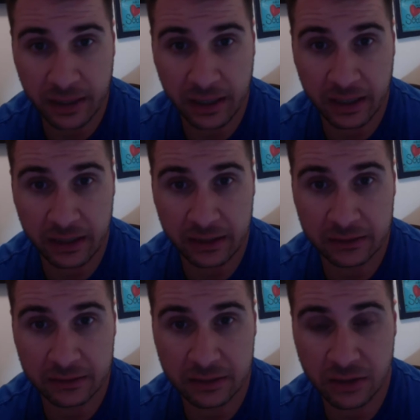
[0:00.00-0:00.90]

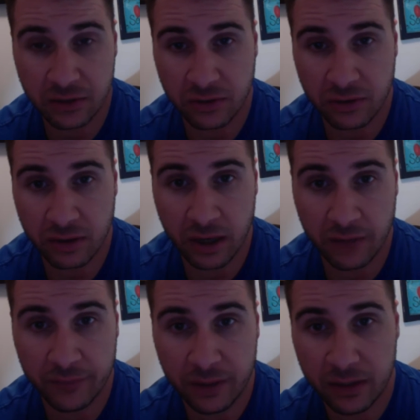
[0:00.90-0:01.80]
and
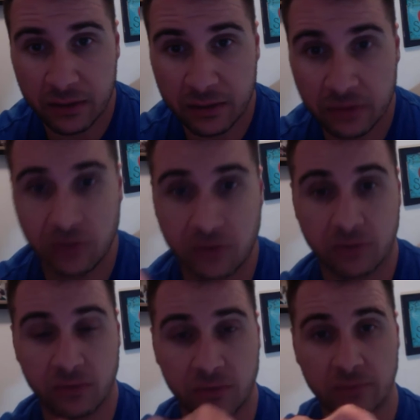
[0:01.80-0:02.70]
either
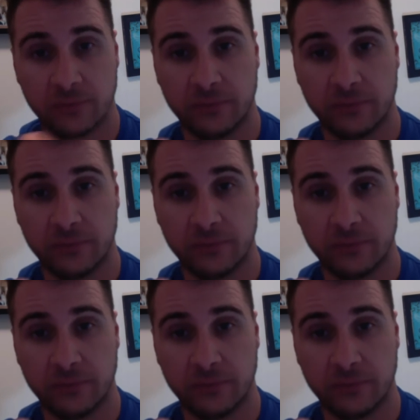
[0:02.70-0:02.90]
your